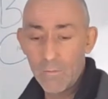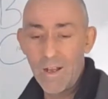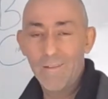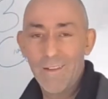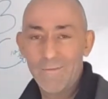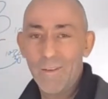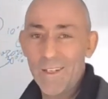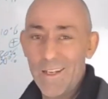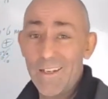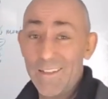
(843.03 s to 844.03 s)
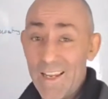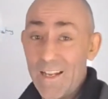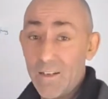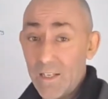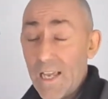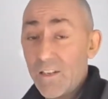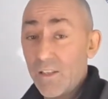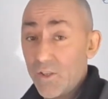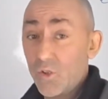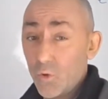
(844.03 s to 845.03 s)
I jumped the gun on its head. It's
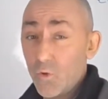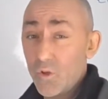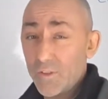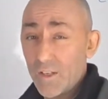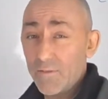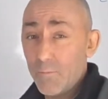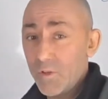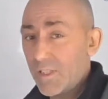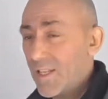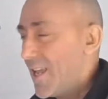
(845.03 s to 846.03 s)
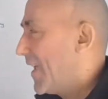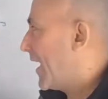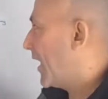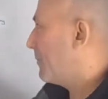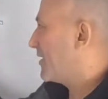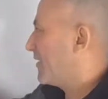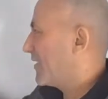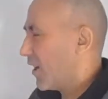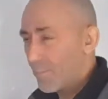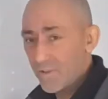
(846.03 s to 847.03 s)
actually just social stuff mostly, and a
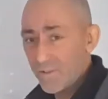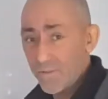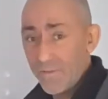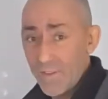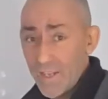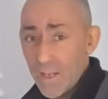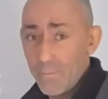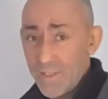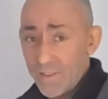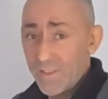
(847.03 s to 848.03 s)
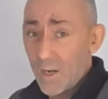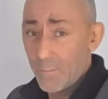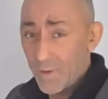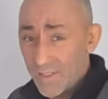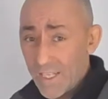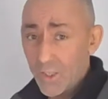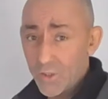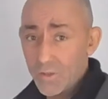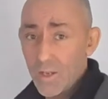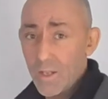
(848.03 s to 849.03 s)

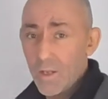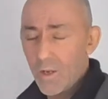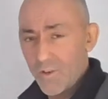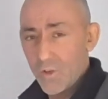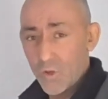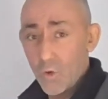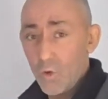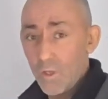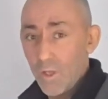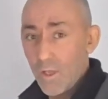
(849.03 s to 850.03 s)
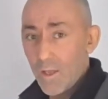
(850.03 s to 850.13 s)
misinterpretation of control,